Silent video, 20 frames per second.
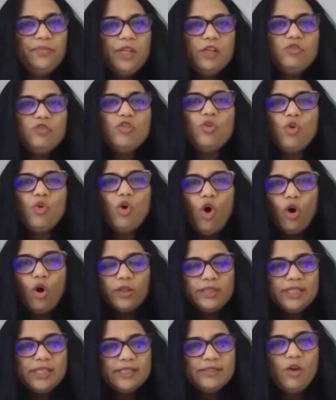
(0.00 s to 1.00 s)
So
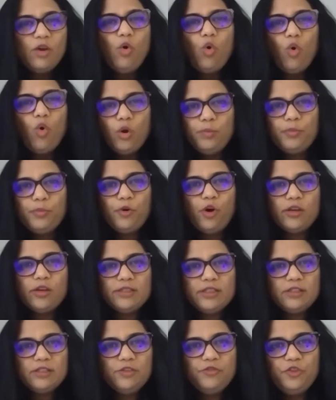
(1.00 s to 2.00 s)
this is a whole
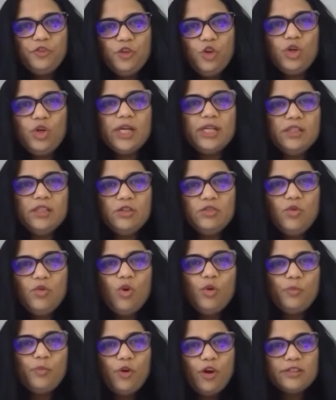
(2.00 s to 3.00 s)
process. If you look at this whole
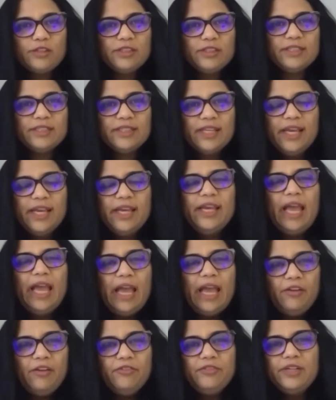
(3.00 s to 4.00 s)
process,
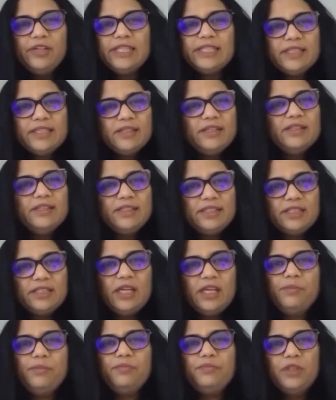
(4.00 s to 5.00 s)
every single
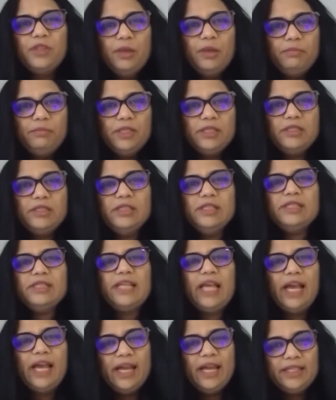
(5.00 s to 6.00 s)
step, the business
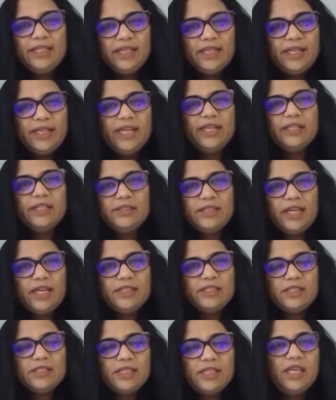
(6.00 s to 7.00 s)
and the data
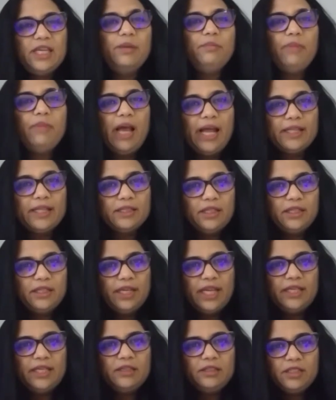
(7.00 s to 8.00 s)
science team and the
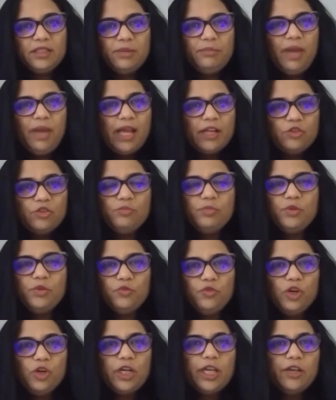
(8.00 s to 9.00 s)
data team had to be
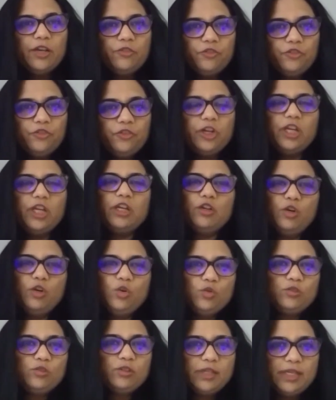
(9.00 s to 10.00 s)
working very
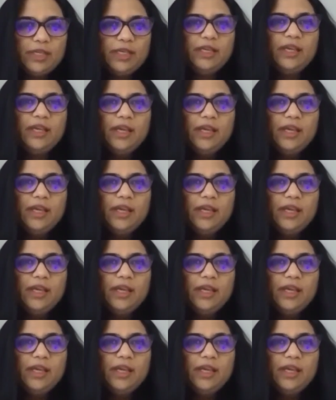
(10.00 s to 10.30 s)
closely,